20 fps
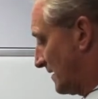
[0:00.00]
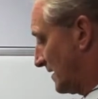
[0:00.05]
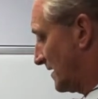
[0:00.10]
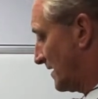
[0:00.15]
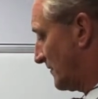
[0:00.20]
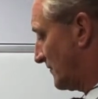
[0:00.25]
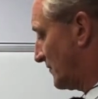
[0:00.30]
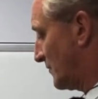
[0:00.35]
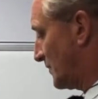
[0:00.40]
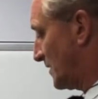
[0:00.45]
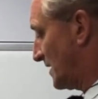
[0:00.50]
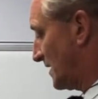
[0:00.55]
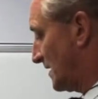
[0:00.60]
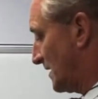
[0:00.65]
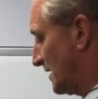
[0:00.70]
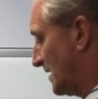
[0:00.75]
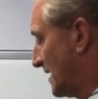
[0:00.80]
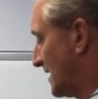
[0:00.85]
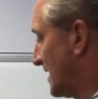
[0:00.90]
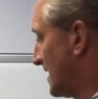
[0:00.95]
give
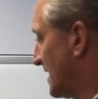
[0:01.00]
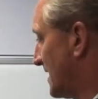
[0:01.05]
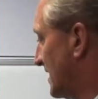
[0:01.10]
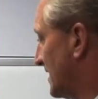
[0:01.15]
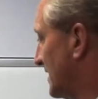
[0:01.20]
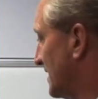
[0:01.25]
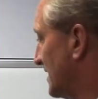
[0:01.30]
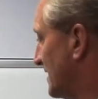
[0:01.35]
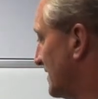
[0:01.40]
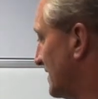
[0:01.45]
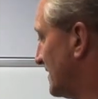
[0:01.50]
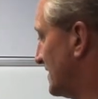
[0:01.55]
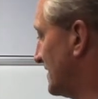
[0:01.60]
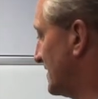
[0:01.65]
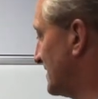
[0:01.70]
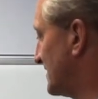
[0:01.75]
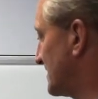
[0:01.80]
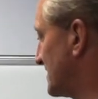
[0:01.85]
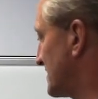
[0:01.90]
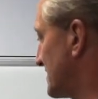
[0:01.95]
me
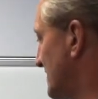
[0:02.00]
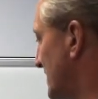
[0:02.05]
this